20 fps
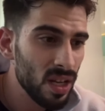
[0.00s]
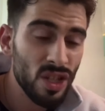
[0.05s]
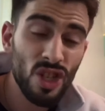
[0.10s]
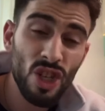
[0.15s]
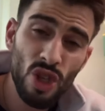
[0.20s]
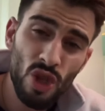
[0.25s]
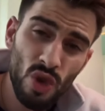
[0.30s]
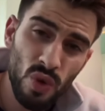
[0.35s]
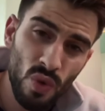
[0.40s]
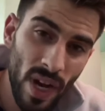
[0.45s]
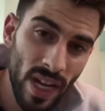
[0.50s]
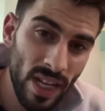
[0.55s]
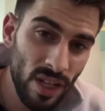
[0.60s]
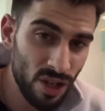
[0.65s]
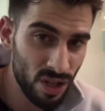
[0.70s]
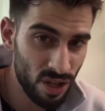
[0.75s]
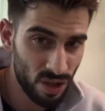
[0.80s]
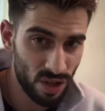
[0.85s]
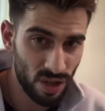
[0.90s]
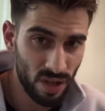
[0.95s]

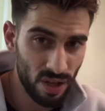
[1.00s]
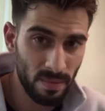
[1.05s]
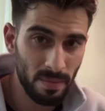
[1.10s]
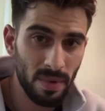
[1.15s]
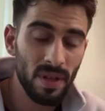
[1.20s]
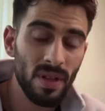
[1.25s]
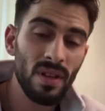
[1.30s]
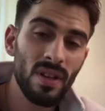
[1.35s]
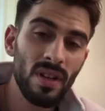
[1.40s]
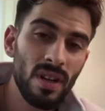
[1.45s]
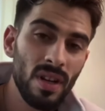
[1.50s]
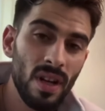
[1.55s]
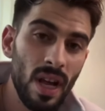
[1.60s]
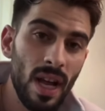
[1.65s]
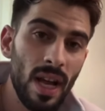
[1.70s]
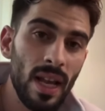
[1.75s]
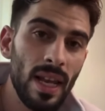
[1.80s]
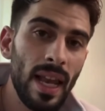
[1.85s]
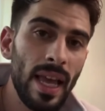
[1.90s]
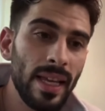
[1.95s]
Situationship.
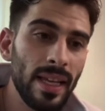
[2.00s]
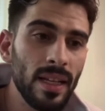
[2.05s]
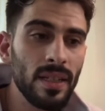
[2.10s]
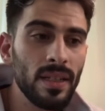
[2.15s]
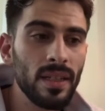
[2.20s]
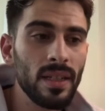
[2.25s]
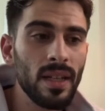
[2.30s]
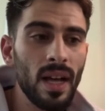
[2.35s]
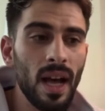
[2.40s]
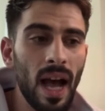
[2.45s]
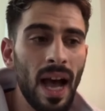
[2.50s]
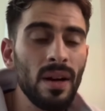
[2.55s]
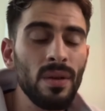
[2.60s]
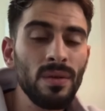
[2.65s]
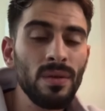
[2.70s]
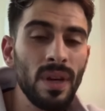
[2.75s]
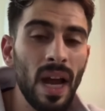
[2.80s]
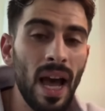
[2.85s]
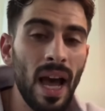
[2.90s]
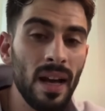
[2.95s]
Like, I
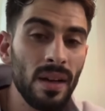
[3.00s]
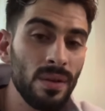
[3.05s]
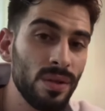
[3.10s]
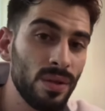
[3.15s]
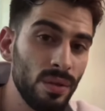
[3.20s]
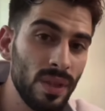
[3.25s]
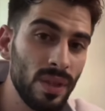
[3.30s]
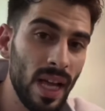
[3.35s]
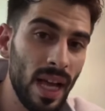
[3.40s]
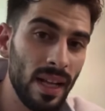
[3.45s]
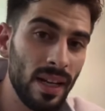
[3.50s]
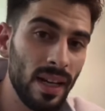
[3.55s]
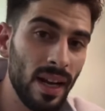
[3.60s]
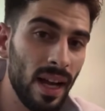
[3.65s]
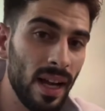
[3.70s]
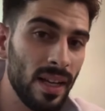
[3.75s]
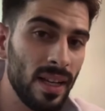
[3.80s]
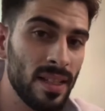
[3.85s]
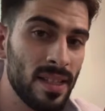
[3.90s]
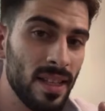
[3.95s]
don't do that.
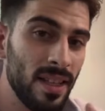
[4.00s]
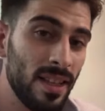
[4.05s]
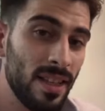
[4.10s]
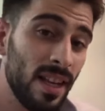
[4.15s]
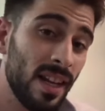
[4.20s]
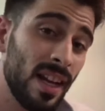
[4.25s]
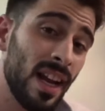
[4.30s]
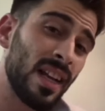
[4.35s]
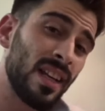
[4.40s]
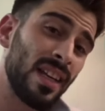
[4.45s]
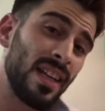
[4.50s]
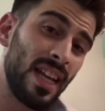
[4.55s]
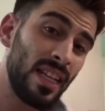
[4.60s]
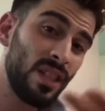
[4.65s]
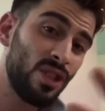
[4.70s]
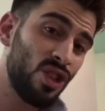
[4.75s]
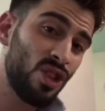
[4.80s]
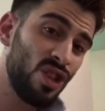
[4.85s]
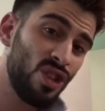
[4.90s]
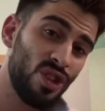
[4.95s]
It's either a
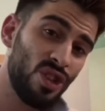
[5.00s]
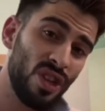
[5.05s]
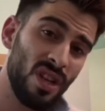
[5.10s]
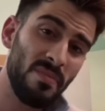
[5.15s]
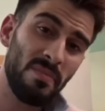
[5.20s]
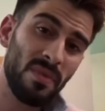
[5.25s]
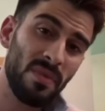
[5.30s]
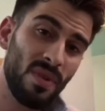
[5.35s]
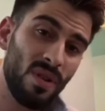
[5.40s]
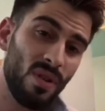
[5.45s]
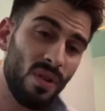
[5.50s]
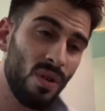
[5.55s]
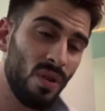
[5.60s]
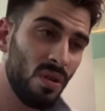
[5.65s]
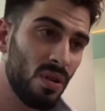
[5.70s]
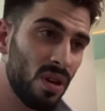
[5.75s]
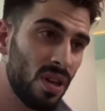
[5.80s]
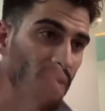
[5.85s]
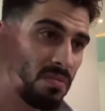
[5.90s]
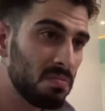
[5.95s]
relationship
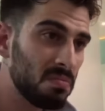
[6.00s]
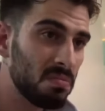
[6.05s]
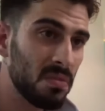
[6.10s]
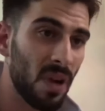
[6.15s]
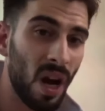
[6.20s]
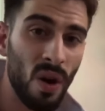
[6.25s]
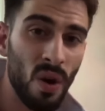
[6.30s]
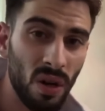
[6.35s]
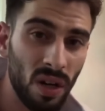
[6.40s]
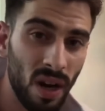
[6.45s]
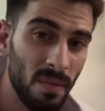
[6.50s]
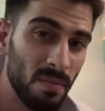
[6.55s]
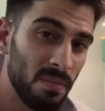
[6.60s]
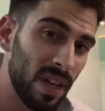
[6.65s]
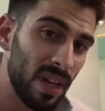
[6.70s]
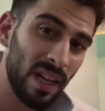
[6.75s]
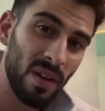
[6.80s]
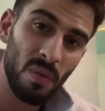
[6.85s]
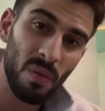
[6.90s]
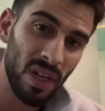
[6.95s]
or a
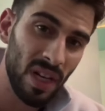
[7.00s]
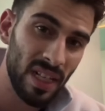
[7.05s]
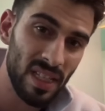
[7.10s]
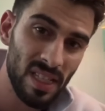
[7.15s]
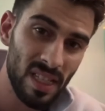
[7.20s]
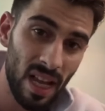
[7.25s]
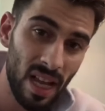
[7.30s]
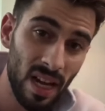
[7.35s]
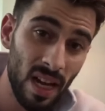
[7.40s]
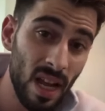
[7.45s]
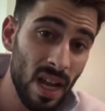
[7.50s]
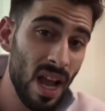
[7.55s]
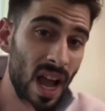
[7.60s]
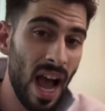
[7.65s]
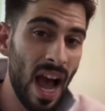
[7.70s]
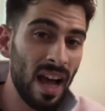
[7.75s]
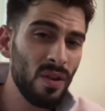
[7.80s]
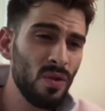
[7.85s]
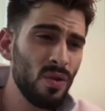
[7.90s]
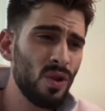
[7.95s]
hookup, like a one-night stand.
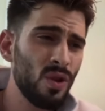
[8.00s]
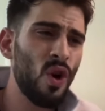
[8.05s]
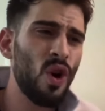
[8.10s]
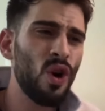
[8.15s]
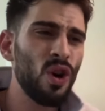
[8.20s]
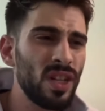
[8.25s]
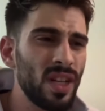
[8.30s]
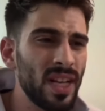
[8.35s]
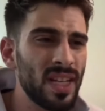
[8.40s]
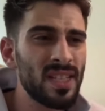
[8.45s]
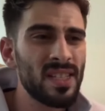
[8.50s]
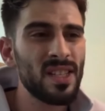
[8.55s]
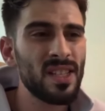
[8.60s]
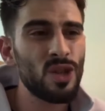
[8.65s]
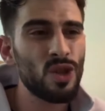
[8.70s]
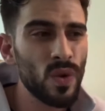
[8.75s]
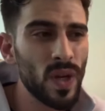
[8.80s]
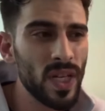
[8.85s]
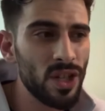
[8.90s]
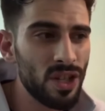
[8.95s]
I don't call it a
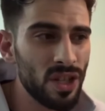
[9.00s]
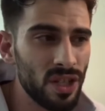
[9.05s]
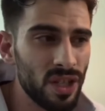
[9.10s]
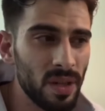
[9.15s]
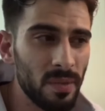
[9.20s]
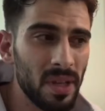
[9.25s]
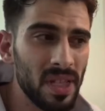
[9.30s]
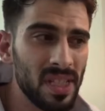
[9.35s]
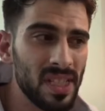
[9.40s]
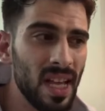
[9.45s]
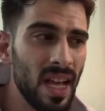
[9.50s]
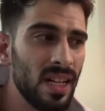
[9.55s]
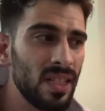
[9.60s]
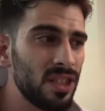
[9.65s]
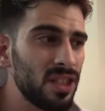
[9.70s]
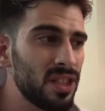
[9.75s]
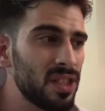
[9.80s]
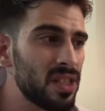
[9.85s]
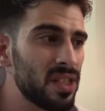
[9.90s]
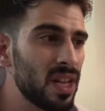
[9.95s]
situationship, because
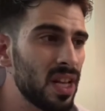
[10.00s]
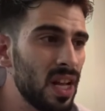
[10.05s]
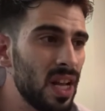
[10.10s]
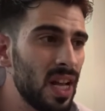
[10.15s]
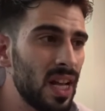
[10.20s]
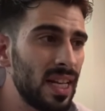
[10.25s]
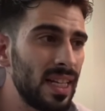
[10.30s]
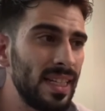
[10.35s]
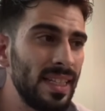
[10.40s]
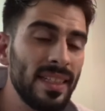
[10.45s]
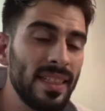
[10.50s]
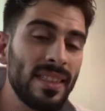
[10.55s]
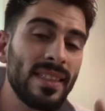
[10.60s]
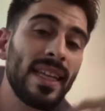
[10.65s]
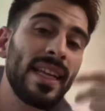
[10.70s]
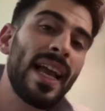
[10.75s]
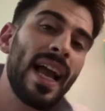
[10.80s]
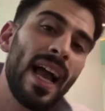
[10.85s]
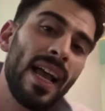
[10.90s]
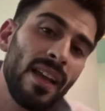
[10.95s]
that'll just lead
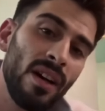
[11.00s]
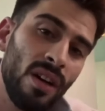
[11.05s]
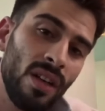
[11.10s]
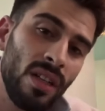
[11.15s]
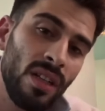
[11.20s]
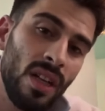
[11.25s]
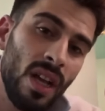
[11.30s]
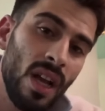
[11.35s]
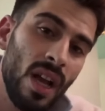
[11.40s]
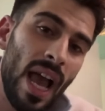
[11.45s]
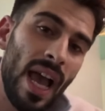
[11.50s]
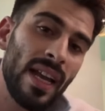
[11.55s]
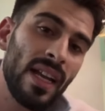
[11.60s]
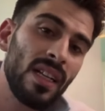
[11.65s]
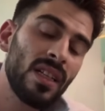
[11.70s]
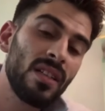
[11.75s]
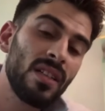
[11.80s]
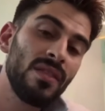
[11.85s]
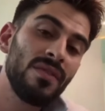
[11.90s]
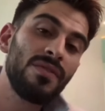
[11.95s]
the guy on and
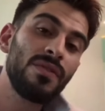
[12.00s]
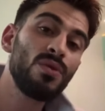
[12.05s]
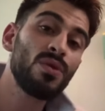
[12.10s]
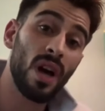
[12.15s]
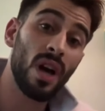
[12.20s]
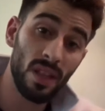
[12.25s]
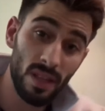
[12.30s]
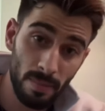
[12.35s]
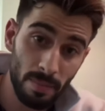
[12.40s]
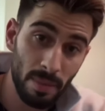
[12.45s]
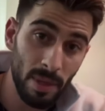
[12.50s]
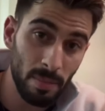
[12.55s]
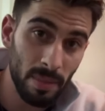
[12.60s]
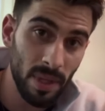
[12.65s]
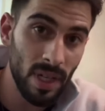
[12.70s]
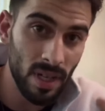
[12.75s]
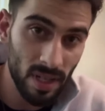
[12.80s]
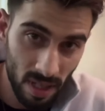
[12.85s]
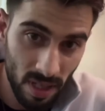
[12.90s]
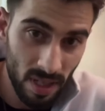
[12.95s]
it'll confuse other
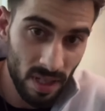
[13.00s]
people